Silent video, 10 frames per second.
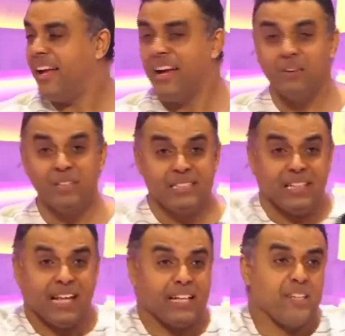we
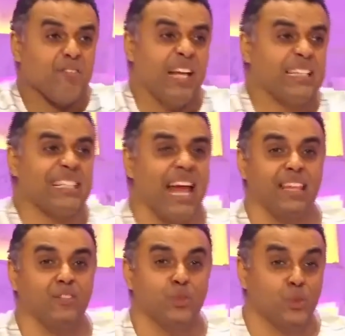sit as if there's
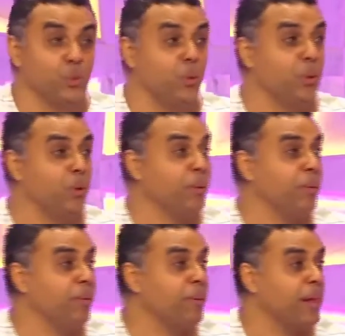nothing to do.
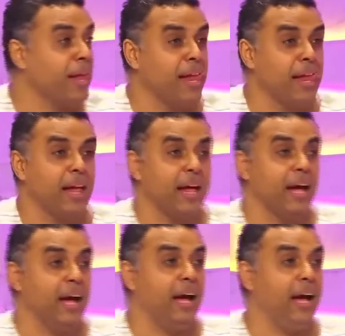
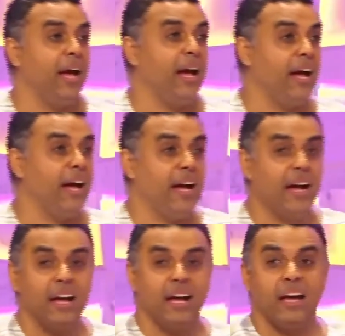Huh?
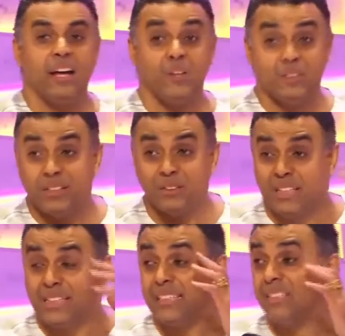You
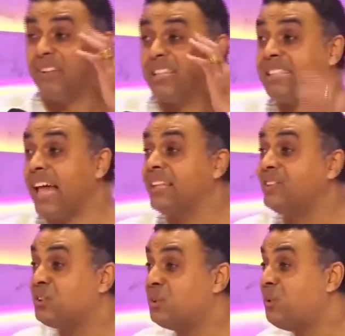sit as if there's nothing
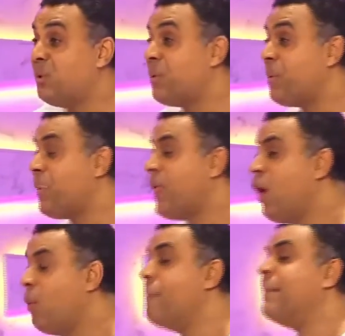to do.
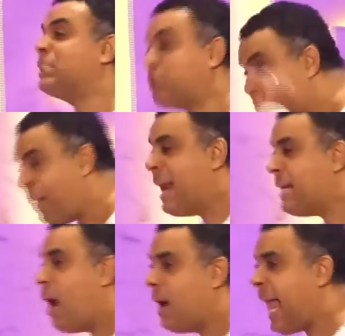We must spend
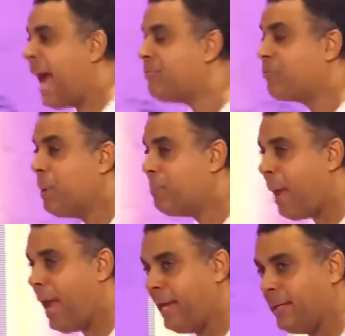our life
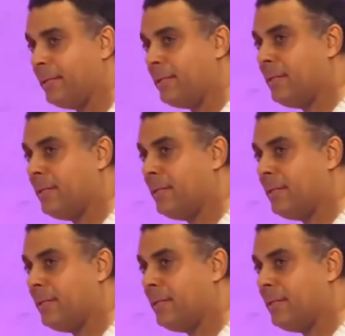repaying